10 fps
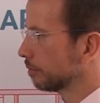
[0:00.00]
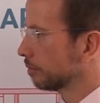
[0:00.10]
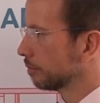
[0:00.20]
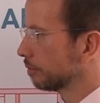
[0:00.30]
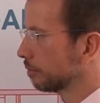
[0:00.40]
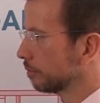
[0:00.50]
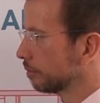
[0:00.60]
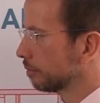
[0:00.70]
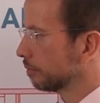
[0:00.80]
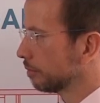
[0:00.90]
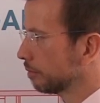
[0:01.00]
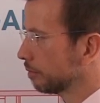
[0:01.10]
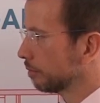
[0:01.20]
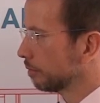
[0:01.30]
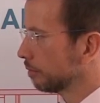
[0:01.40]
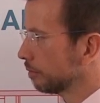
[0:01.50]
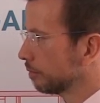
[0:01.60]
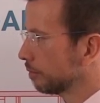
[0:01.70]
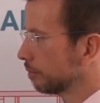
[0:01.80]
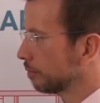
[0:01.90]

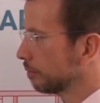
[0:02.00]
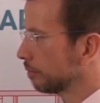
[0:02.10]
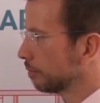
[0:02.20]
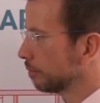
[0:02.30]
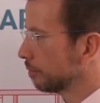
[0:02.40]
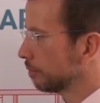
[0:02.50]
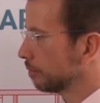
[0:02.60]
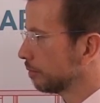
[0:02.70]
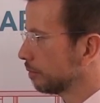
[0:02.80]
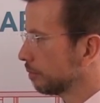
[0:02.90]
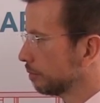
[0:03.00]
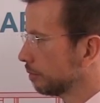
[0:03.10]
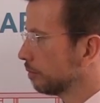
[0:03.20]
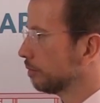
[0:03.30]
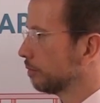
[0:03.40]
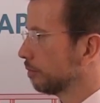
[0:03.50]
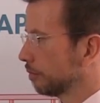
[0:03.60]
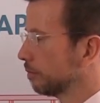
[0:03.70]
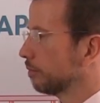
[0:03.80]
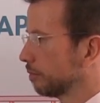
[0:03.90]

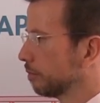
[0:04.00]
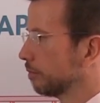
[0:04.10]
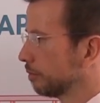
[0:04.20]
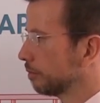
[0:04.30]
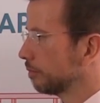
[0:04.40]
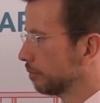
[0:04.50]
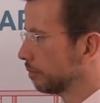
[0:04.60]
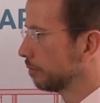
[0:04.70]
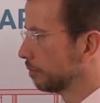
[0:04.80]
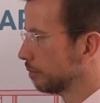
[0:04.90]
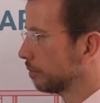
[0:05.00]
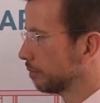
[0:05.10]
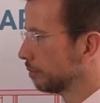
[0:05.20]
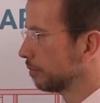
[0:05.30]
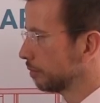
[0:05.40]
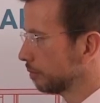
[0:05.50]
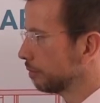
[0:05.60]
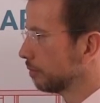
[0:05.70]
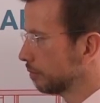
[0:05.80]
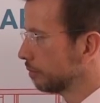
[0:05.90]

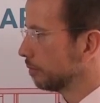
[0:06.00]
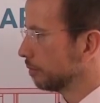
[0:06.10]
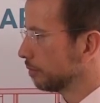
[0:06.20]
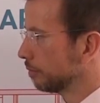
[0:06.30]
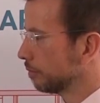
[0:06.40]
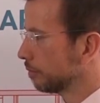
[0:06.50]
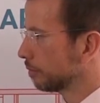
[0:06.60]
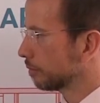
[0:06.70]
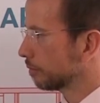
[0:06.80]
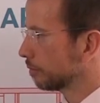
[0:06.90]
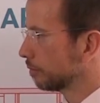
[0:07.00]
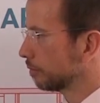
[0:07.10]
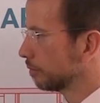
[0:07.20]
No words are spoken by the person on screen.